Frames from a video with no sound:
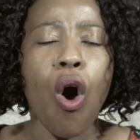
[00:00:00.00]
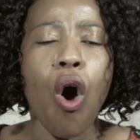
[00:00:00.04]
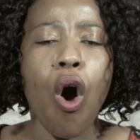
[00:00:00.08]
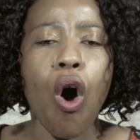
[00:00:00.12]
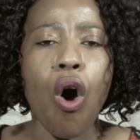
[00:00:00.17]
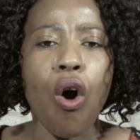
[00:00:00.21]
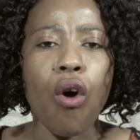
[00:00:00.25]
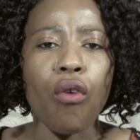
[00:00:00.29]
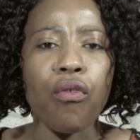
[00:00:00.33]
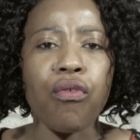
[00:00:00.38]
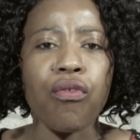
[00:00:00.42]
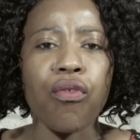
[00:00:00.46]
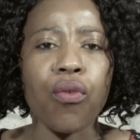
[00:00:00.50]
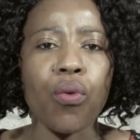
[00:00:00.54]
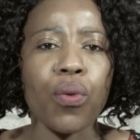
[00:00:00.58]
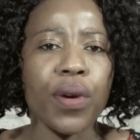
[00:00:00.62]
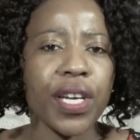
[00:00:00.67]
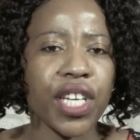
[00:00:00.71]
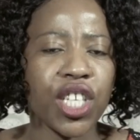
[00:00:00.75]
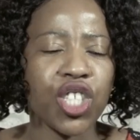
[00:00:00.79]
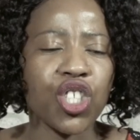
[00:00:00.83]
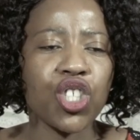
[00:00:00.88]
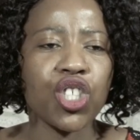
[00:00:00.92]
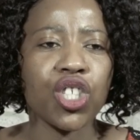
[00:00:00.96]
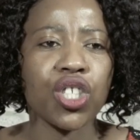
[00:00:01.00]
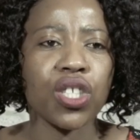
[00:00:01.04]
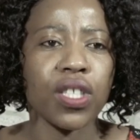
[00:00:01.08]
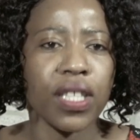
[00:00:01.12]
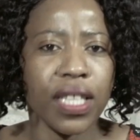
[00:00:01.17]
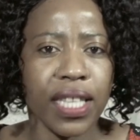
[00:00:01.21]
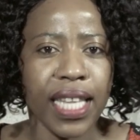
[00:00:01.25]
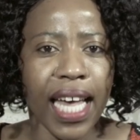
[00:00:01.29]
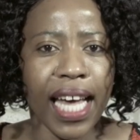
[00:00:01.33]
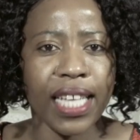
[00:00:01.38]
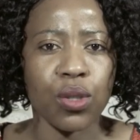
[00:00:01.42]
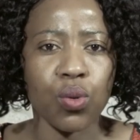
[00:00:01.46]
of
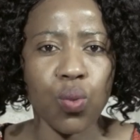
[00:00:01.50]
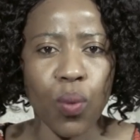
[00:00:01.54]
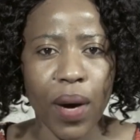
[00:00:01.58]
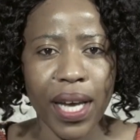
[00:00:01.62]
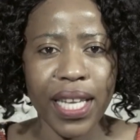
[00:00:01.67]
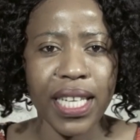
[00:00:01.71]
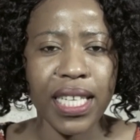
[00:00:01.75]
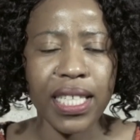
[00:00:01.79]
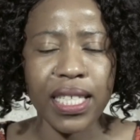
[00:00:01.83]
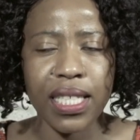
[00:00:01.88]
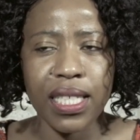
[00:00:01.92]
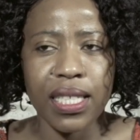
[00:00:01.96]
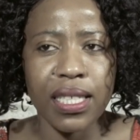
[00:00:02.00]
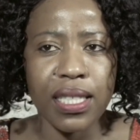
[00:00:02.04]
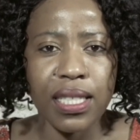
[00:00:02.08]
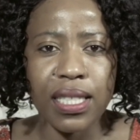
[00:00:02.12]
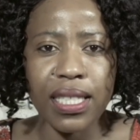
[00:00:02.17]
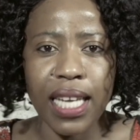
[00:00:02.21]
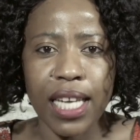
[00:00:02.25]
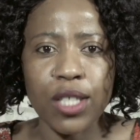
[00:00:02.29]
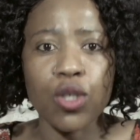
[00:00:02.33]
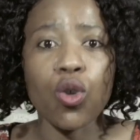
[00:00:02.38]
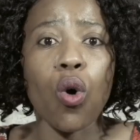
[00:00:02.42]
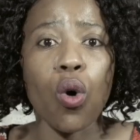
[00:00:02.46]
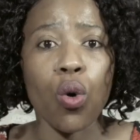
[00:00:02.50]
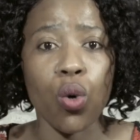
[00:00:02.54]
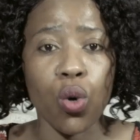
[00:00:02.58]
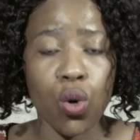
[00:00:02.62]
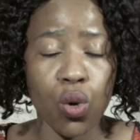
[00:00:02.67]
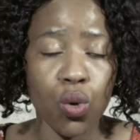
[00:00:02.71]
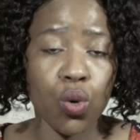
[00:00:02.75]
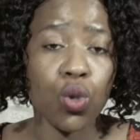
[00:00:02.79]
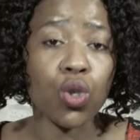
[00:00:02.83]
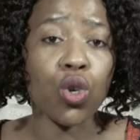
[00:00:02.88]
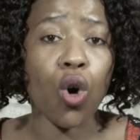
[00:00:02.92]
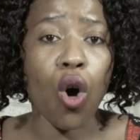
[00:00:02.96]
which that's what it just
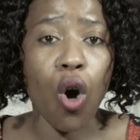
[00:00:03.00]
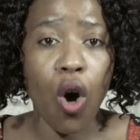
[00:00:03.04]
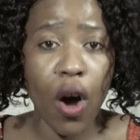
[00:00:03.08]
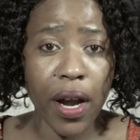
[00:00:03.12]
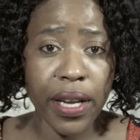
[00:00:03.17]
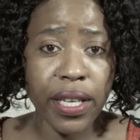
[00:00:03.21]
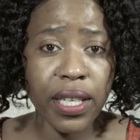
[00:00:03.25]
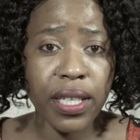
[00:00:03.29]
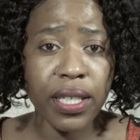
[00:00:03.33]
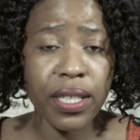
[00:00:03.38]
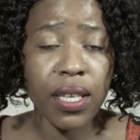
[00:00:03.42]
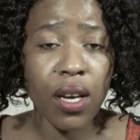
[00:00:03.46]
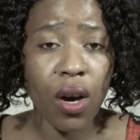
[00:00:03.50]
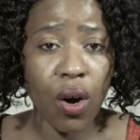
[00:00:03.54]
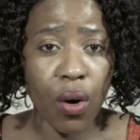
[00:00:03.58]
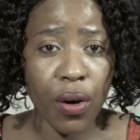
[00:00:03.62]
conclude on.